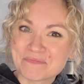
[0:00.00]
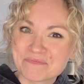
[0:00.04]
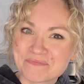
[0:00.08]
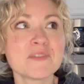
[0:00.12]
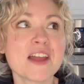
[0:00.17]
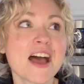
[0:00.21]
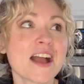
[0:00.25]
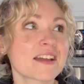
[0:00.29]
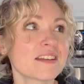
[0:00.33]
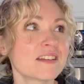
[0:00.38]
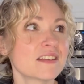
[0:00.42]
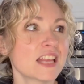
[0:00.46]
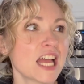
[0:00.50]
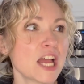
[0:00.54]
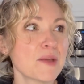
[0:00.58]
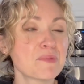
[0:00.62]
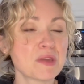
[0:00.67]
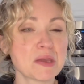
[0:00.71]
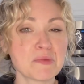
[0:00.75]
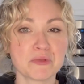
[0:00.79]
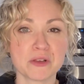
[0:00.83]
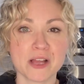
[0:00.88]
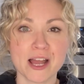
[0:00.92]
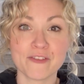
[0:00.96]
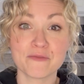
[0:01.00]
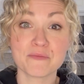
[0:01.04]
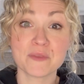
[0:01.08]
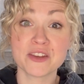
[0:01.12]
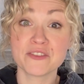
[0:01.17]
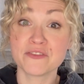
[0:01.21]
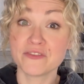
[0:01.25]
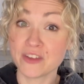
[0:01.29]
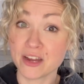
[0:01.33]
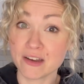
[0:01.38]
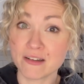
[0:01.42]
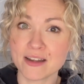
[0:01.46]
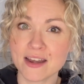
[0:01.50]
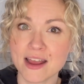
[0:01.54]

Not gonna lie, people have made very